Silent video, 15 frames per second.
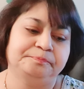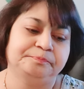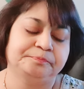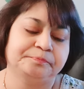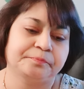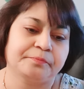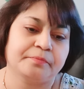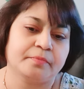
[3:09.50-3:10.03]

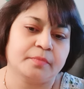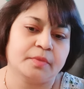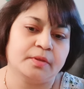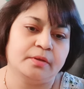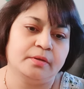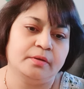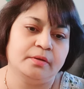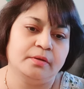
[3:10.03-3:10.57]

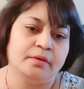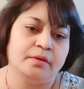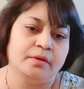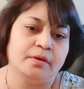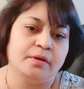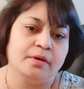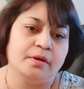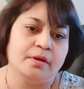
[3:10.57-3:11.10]

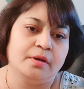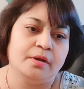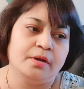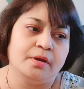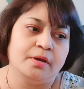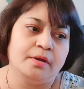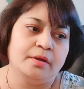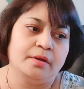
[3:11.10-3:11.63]

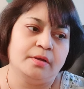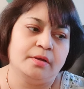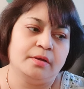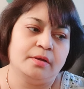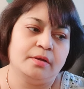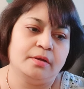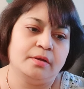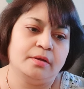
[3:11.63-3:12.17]

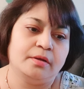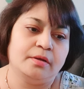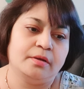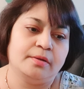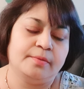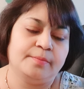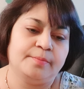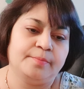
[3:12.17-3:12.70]

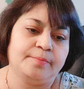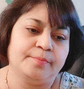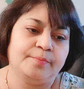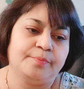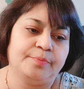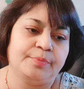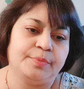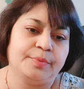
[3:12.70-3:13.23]
(no one is talking)